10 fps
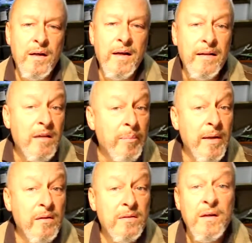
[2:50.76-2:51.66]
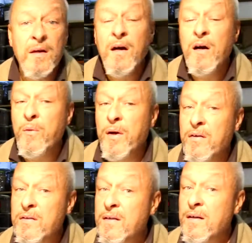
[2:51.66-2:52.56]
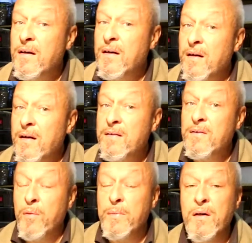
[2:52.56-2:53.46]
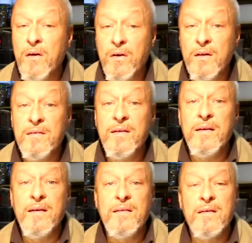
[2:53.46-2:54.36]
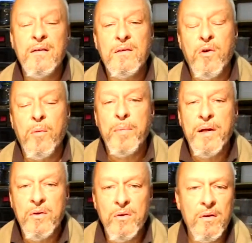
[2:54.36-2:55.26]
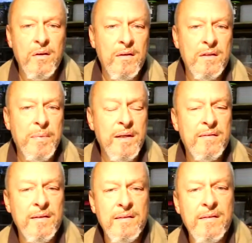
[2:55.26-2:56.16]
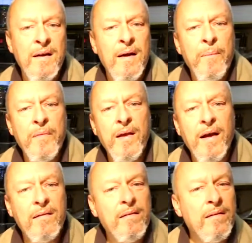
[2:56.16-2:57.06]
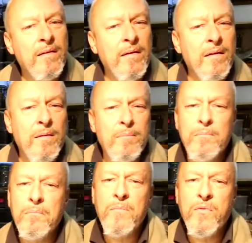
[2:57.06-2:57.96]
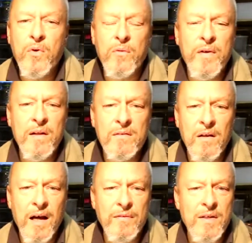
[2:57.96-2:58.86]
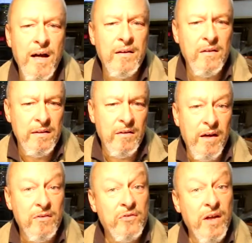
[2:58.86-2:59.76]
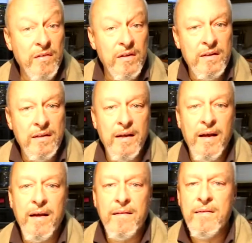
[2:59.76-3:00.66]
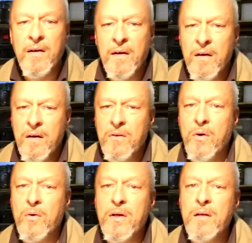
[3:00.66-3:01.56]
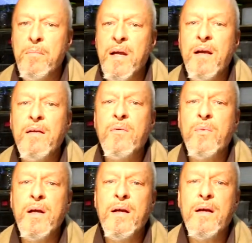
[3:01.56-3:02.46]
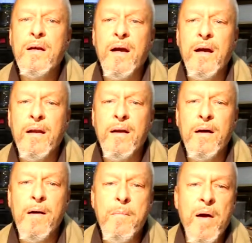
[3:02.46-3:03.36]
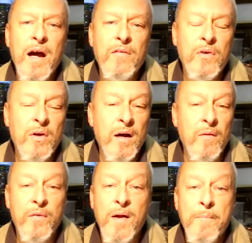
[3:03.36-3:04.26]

caterpillars. Whereas Samia ricini is a tropical species that fulfills the life cycle in around 70 days. So that means we can have around